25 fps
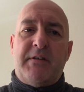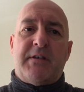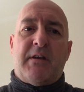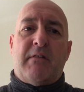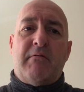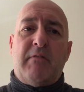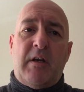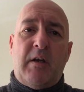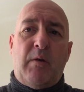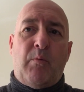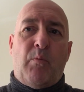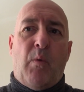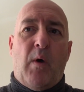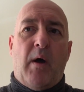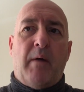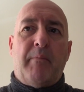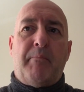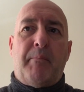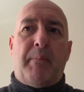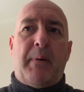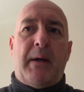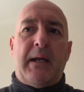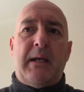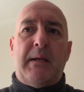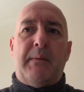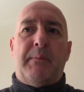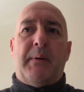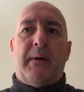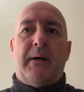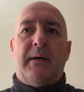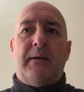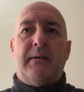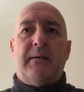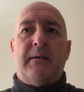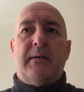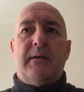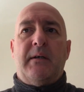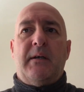is only one
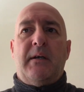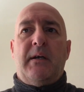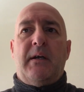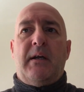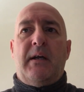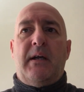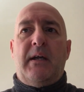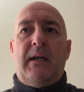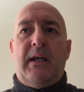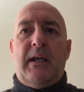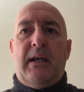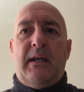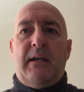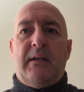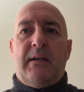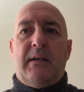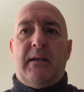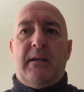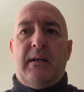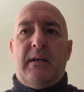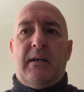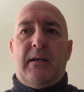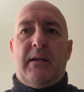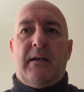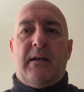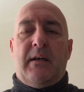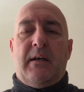paper on